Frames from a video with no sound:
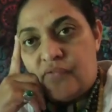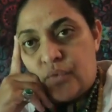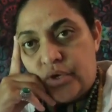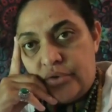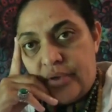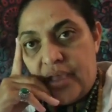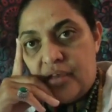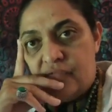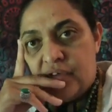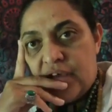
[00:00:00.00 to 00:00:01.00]
for what you
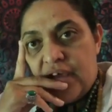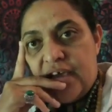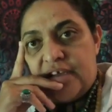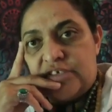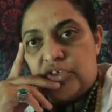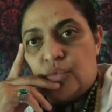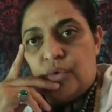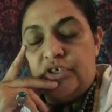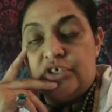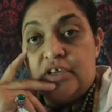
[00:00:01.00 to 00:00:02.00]
have and stop
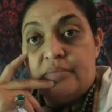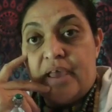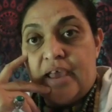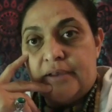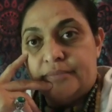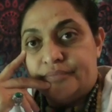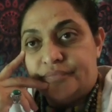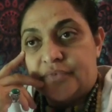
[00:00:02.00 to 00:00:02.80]
whinging about,